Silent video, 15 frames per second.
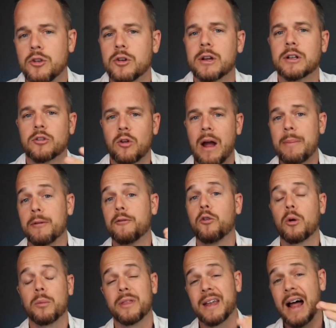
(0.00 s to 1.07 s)
you can grab the
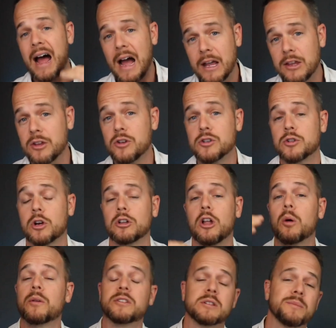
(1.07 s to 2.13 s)
formula that I use
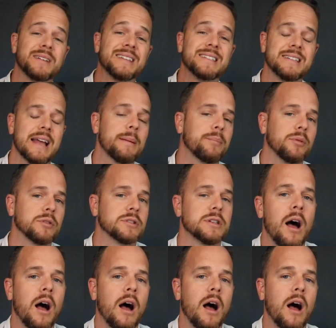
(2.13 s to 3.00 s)
along with some examples